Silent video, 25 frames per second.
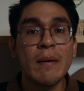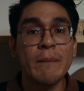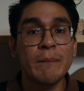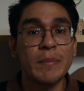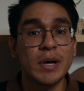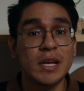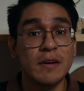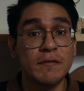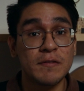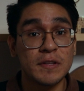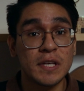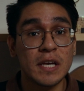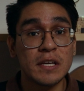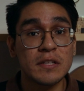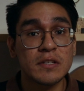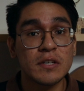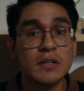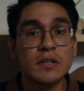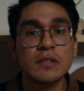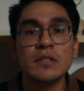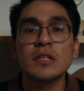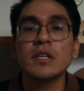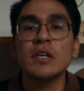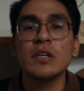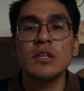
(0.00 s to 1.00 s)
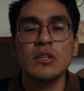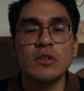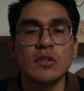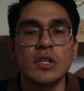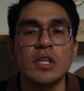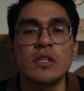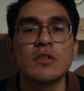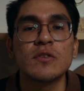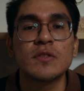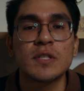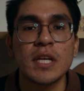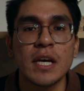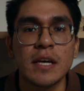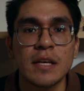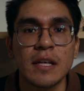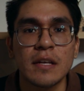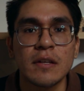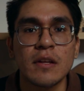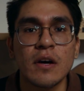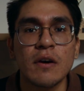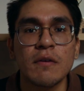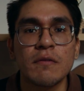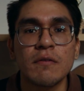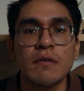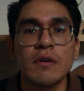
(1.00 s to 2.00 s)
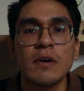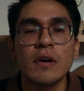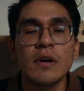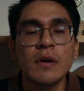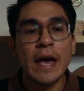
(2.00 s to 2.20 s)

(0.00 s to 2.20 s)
But if they don't, you need to take them off.